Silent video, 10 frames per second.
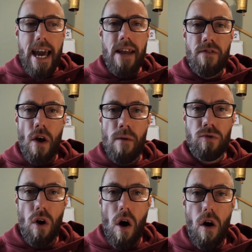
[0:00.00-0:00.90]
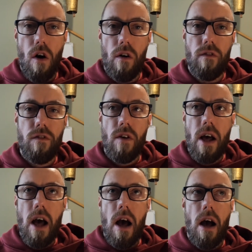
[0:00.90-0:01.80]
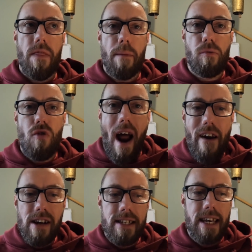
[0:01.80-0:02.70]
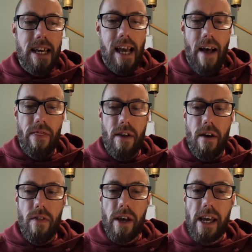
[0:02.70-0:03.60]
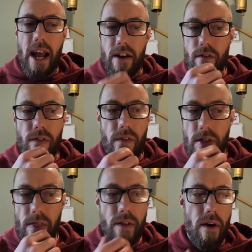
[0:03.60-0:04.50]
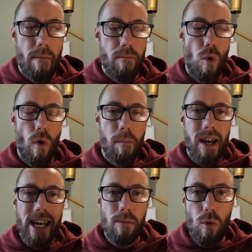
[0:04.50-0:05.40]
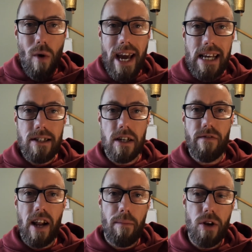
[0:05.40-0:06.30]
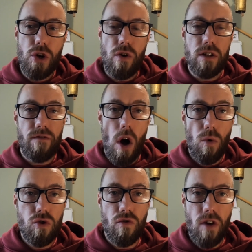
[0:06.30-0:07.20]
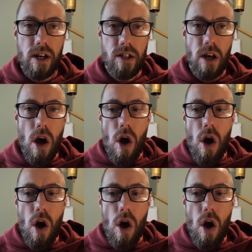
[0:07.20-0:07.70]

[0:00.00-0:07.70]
In terms of the priority and the kind of the more applicable ways to develop endurance for ultra runners,